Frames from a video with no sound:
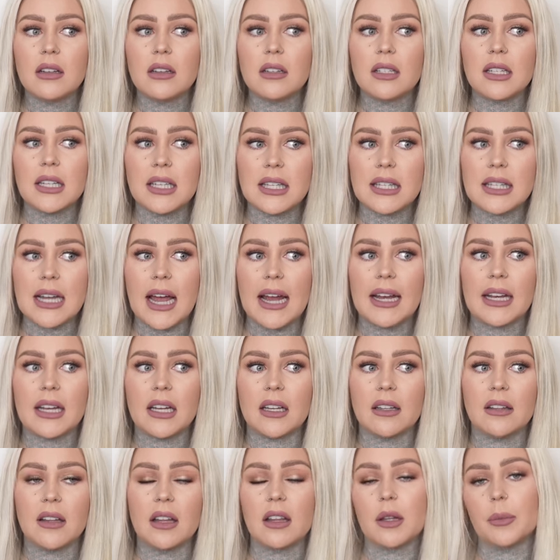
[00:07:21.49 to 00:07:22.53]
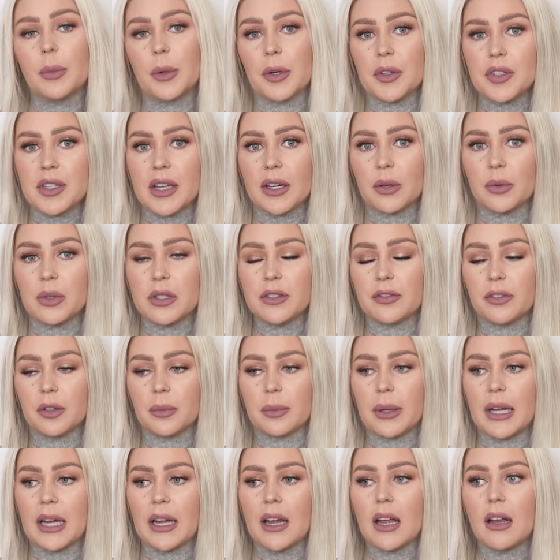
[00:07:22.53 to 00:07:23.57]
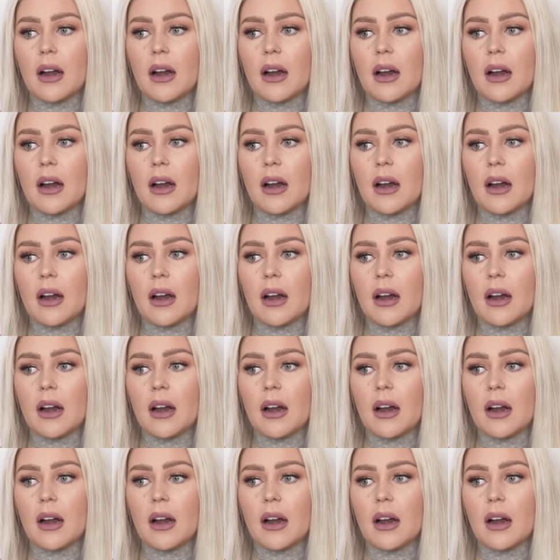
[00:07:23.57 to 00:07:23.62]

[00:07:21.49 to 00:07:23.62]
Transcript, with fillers: decided that the birth center was for me.